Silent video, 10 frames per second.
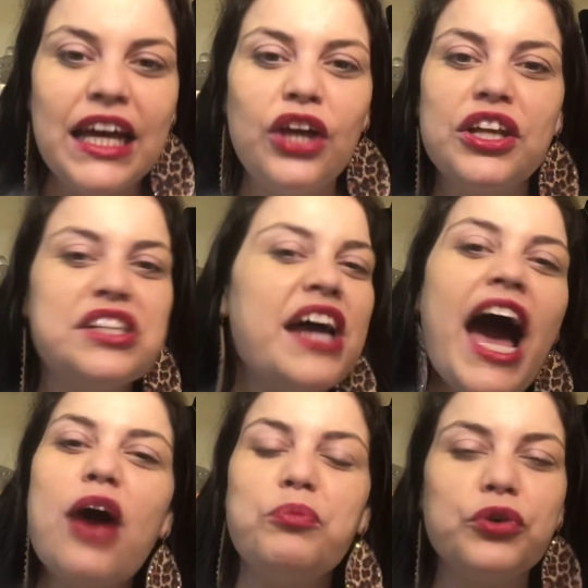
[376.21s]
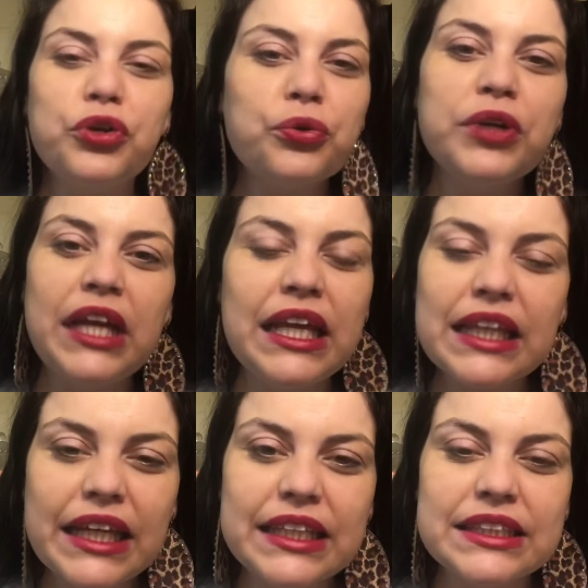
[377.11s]
the top recruiting
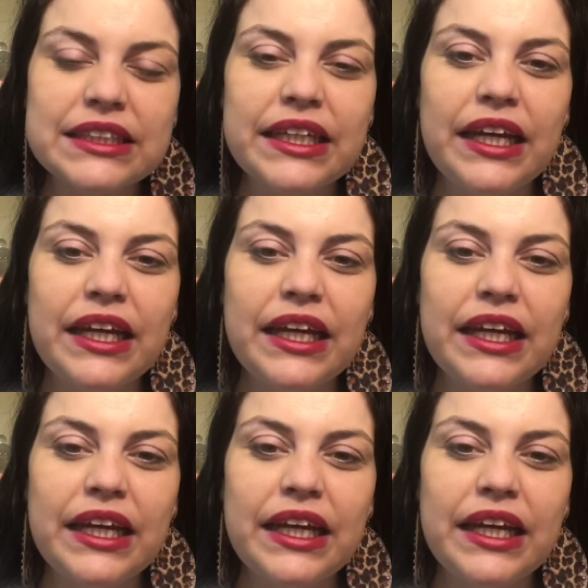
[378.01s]
list?